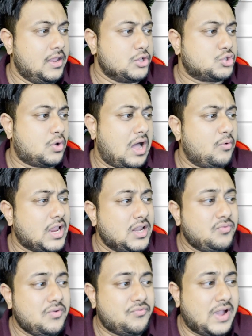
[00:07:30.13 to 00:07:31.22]
So how
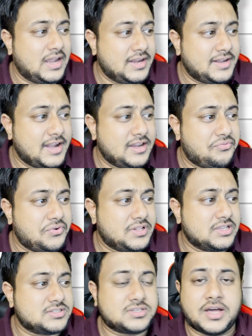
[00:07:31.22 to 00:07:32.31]
can we validate if it
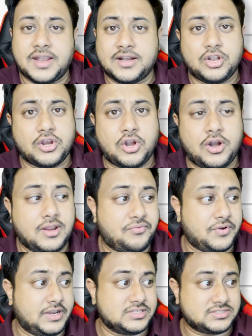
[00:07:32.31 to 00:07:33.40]
is correct or not, if
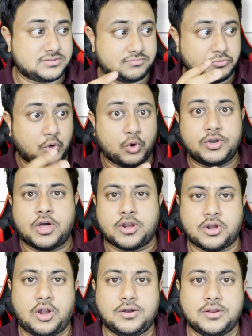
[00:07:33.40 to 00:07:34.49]
it is good or
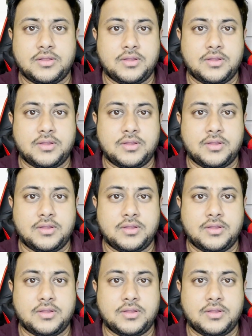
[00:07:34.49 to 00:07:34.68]
not?